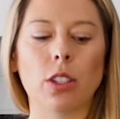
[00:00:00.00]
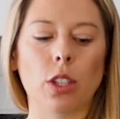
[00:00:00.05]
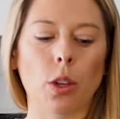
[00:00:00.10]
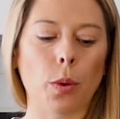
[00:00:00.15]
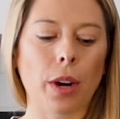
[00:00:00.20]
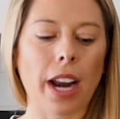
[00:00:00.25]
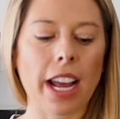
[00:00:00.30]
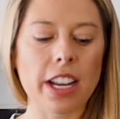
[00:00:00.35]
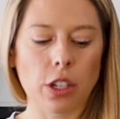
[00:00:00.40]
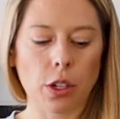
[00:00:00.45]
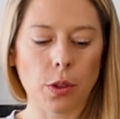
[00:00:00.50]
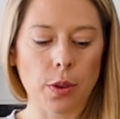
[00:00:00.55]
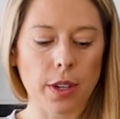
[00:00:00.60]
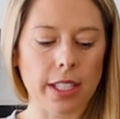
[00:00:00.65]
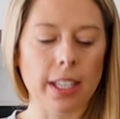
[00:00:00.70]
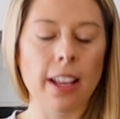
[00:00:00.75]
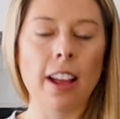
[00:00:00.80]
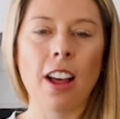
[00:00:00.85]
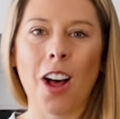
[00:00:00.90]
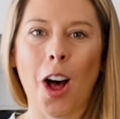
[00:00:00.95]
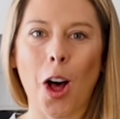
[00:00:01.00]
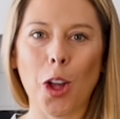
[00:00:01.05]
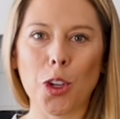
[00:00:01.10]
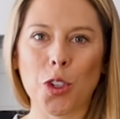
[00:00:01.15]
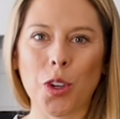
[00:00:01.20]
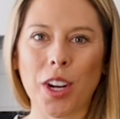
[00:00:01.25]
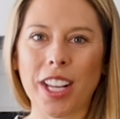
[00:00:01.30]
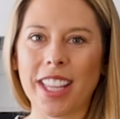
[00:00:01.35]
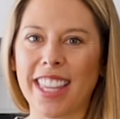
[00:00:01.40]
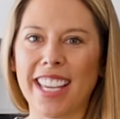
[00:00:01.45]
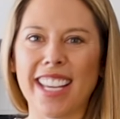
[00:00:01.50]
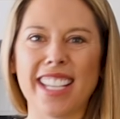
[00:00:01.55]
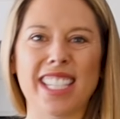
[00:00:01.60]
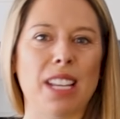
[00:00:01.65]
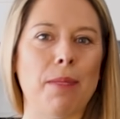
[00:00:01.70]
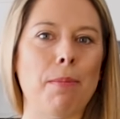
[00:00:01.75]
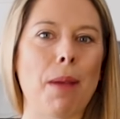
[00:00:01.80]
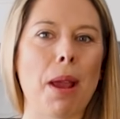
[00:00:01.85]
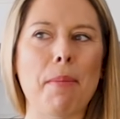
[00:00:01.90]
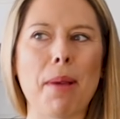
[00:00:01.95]
So what I do is I'll drink
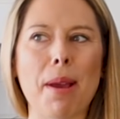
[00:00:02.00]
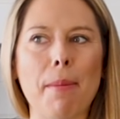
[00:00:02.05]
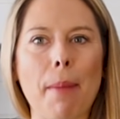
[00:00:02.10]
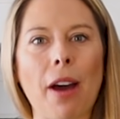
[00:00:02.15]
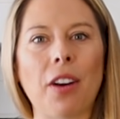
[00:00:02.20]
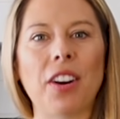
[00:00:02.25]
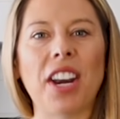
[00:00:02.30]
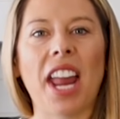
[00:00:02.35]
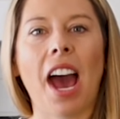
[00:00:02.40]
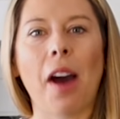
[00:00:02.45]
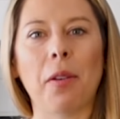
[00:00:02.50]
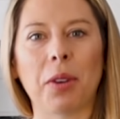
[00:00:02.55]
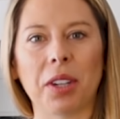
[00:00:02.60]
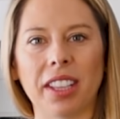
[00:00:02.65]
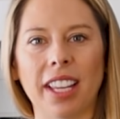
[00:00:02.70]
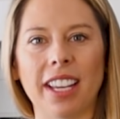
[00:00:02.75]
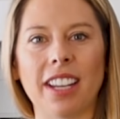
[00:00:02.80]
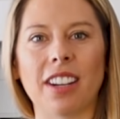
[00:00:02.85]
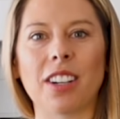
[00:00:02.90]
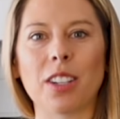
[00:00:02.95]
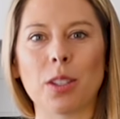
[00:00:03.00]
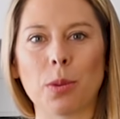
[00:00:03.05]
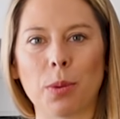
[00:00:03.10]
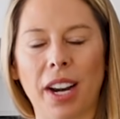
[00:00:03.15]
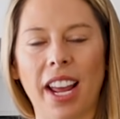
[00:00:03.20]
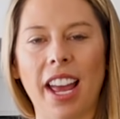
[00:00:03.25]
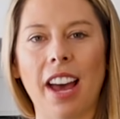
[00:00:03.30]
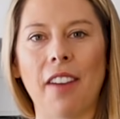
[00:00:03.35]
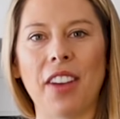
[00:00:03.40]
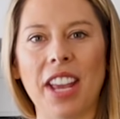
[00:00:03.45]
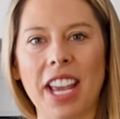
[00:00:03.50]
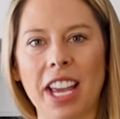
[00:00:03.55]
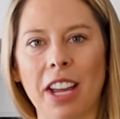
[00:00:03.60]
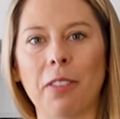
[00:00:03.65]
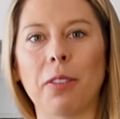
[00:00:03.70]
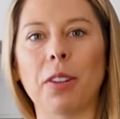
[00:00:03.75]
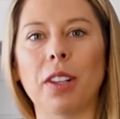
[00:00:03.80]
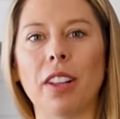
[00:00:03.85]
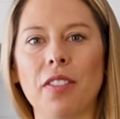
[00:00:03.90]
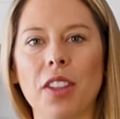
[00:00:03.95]
this and maybe about an hour later is when I have a
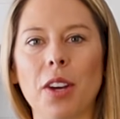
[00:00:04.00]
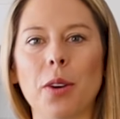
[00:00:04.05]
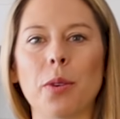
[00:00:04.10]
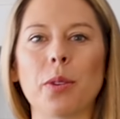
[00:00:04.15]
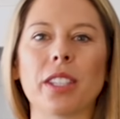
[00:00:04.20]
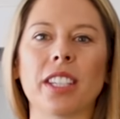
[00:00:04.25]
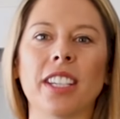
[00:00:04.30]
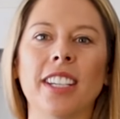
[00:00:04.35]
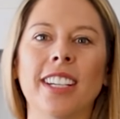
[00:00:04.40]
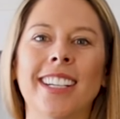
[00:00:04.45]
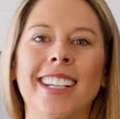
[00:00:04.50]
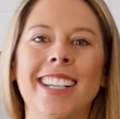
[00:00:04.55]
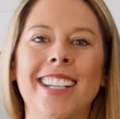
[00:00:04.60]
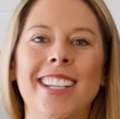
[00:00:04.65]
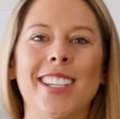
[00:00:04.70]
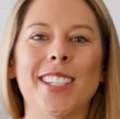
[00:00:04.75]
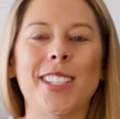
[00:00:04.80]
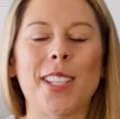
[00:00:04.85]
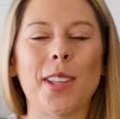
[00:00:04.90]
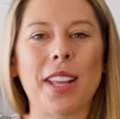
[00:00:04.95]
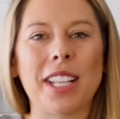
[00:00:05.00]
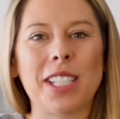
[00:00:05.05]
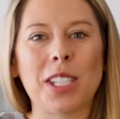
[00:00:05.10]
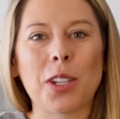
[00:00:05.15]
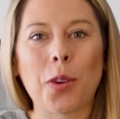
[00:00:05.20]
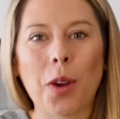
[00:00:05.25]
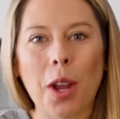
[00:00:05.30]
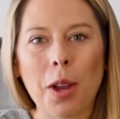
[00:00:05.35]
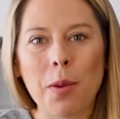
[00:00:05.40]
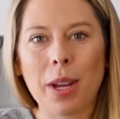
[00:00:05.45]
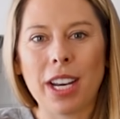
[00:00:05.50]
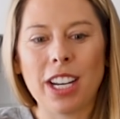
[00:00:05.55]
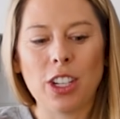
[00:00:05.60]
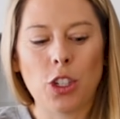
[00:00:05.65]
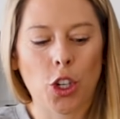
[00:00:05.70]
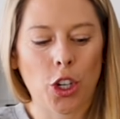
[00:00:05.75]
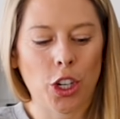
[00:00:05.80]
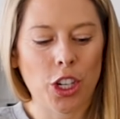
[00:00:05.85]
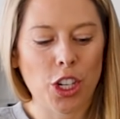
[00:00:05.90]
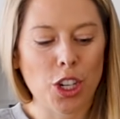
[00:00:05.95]
handful of those. So that's a great way to
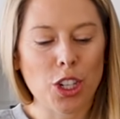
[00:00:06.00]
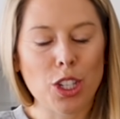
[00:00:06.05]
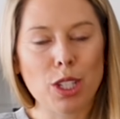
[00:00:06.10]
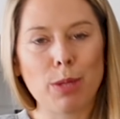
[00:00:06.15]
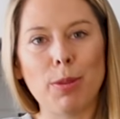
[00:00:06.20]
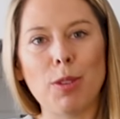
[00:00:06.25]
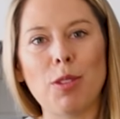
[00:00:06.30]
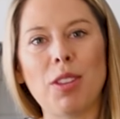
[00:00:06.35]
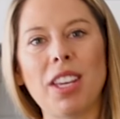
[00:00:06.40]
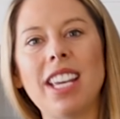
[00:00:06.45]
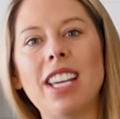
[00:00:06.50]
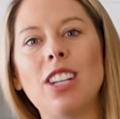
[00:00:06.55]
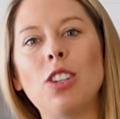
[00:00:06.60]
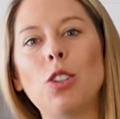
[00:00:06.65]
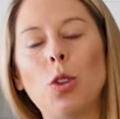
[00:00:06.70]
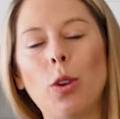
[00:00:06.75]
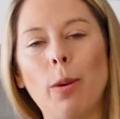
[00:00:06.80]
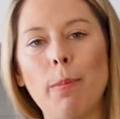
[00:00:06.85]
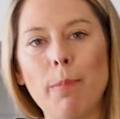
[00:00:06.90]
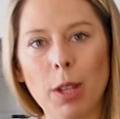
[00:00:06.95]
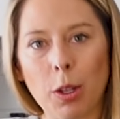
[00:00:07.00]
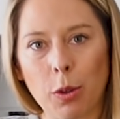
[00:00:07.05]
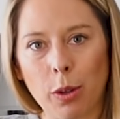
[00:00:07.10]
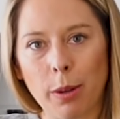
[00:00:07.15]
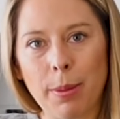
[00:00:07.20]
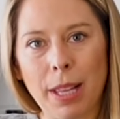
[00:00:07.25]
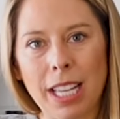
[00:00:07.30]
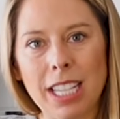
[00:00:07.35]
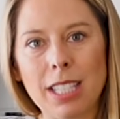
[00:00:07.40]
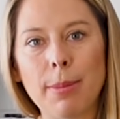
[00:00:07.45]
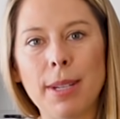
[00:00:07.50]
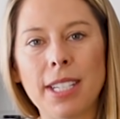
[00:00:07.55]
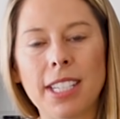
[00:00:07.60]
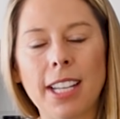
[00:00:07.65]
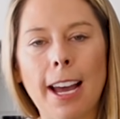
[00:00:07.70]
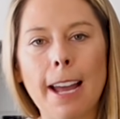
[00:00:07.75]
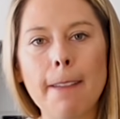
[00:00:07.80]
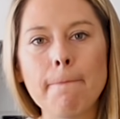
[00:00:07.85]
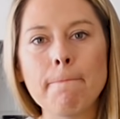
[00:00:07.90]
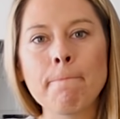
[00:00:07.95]
turn your smoothie into a meal replacement
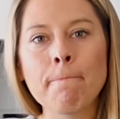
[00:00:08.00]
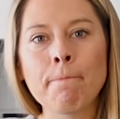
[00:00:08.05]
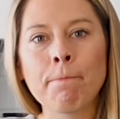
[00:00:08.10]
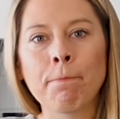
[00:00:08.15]
time.